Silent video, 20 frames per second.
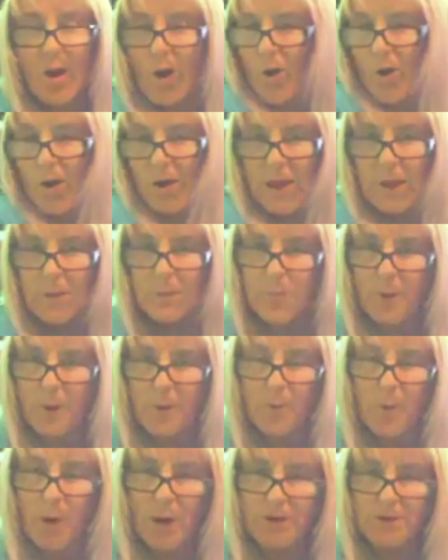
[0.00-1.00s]
I am
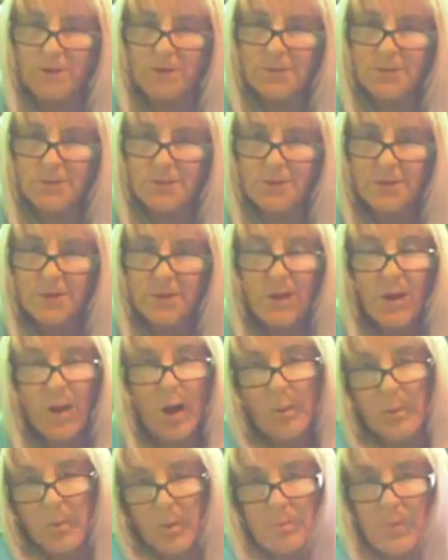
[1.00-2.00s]
but one.
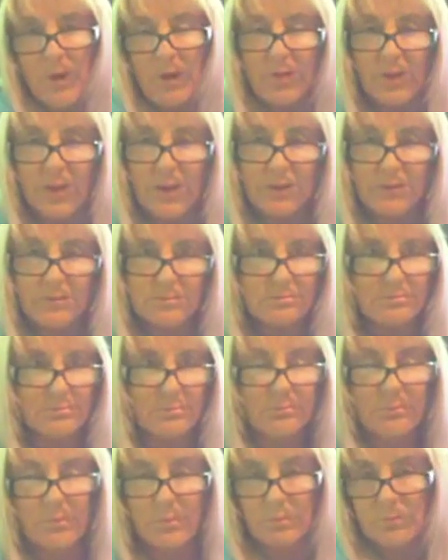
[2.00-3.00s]
I'm a mother,
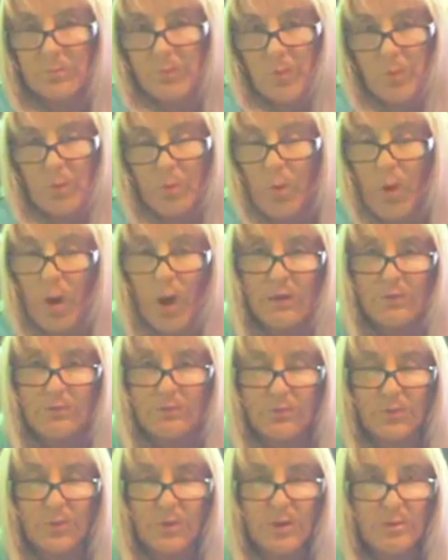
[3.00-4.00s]
I'm a
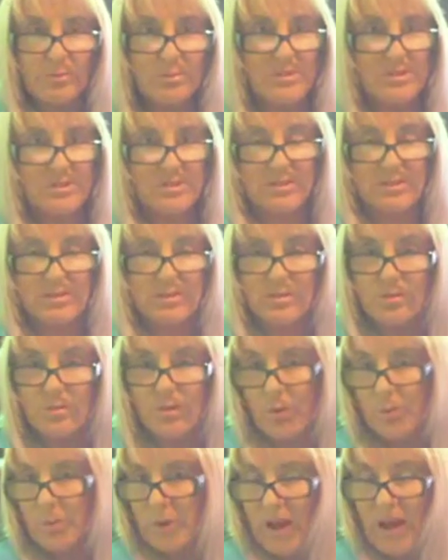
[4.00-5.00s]
wife, I'm a sister,
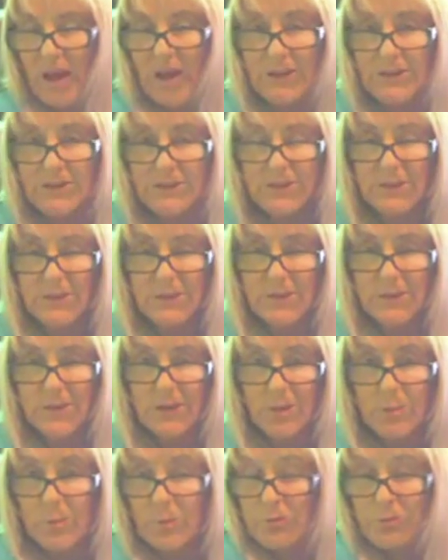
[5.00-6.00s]
I'm an aunt,
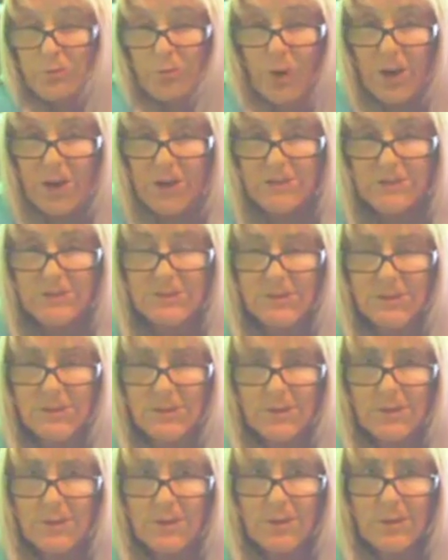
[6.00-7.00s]
I'm a friend.
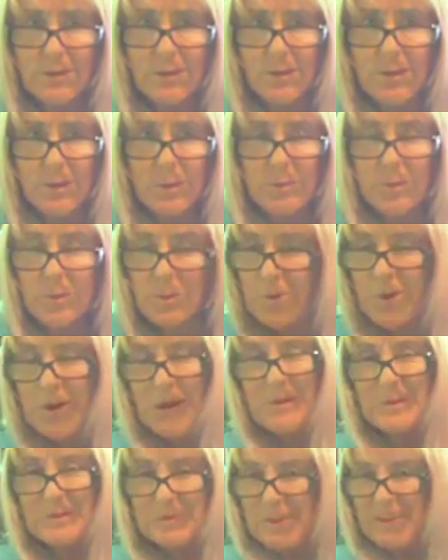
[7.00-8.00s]
But
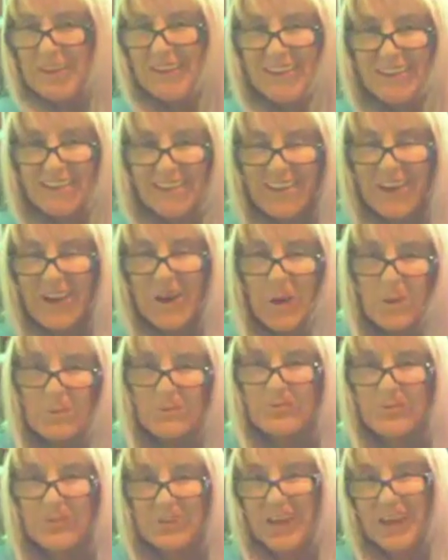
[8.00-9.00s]
wait a minute,
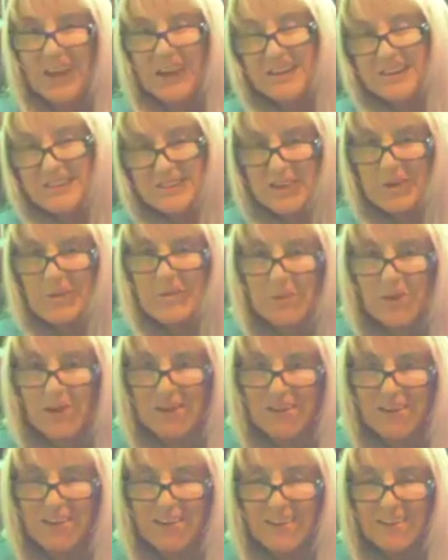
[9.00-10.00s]
I'm forgetting
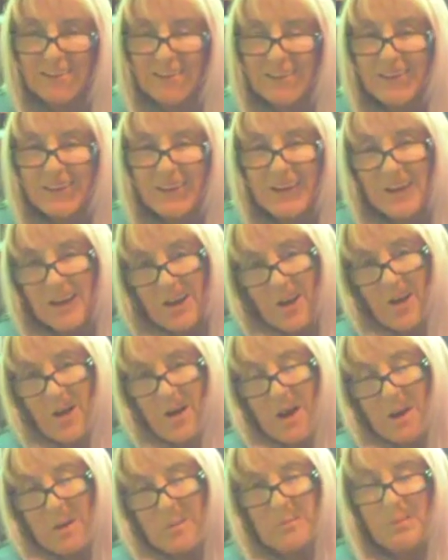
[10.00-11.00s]
someone.
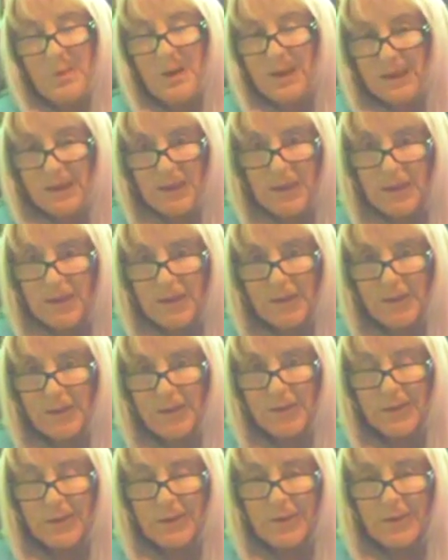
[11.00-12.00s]
I am me,
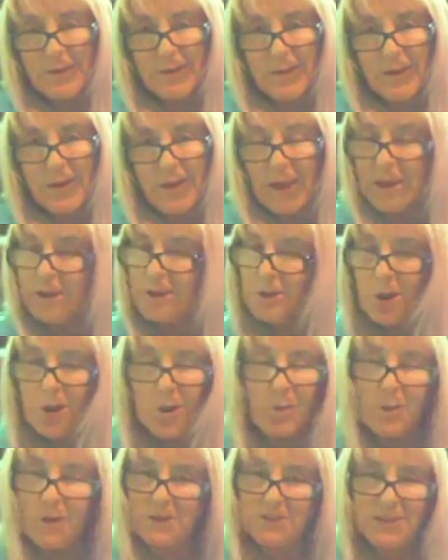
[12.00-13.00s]
and
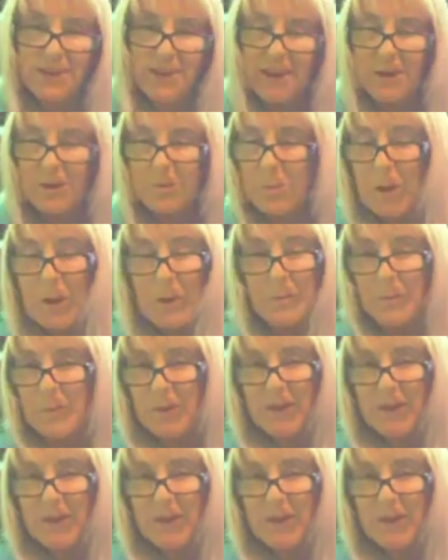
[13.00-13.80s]
no one cared about